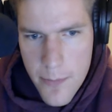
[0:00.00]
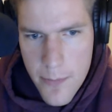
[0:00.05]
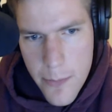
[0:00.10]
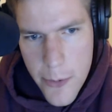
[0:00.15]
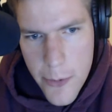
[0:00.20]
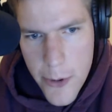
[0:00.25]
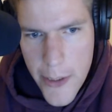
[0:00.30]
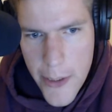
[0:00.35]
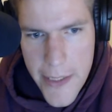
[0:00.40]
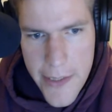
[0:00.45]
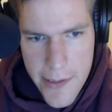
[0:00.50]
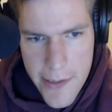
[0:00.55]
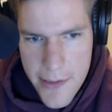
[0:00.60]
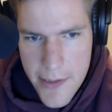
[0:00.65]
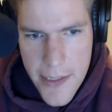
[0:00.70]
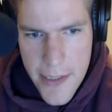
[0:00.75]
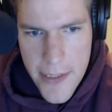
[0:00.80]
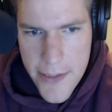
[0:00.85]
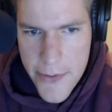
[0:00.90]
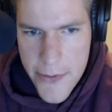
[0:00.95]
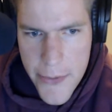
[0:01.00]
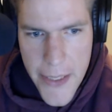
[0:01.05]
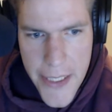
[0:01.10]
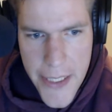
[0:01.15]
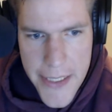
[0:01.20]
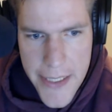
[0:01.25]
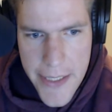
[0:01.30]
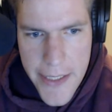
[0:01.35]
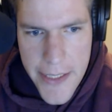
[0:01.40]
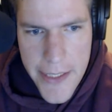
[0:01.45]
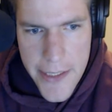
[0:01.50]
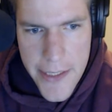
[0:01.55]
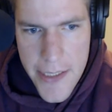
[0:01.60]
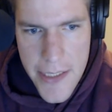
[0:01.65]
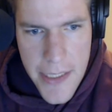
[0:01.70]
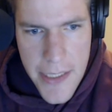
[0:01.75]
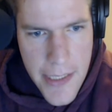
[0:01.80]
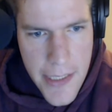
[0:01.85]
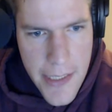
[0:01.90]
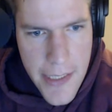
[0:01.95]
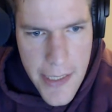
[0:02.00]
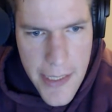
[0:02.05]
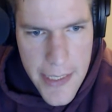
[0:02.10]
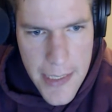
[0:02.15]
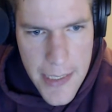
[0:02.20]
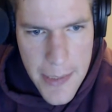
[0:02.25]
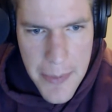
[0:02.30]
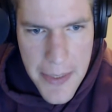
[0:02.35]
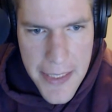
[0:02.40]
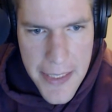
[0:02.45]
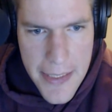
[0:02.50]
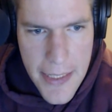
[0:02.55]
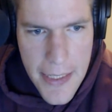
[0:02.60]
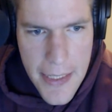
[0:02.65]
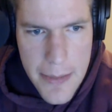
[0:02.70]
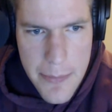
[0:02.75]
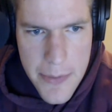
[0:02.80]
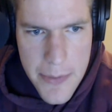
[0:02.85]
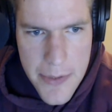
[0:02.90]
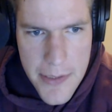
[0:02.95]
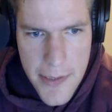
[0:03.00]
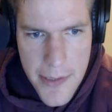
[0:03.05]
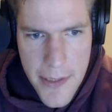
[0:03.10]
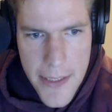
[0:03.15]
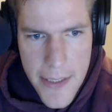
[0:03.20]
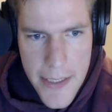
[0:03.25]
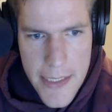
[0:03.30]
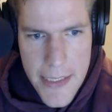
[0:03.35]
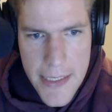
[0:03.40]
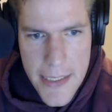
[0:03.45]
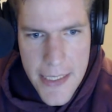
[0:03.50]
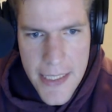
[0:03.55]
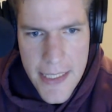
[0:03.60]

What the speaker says: parentheses right here. And I'm like, I'm sorry.